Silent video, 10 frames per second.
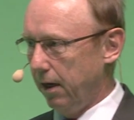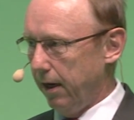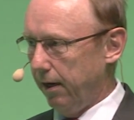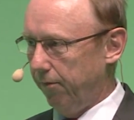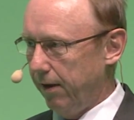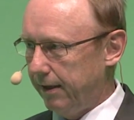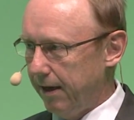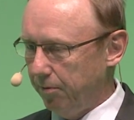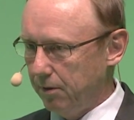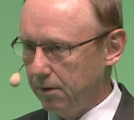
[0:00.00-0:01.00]
And if that
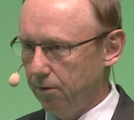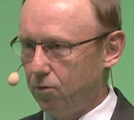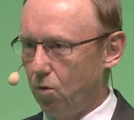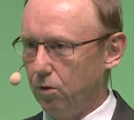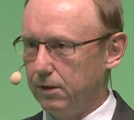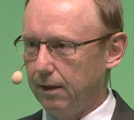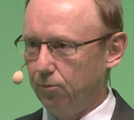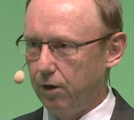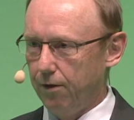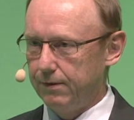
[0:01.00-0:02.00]
happens, of course, that
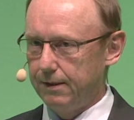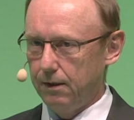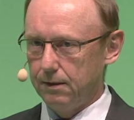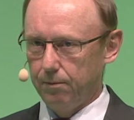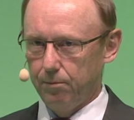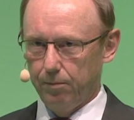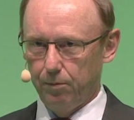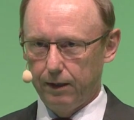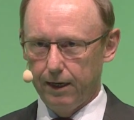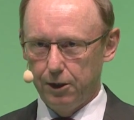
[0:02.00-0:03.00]
would have serious
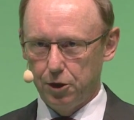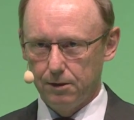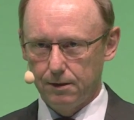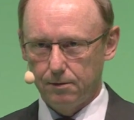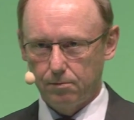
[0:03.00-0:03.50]
implications.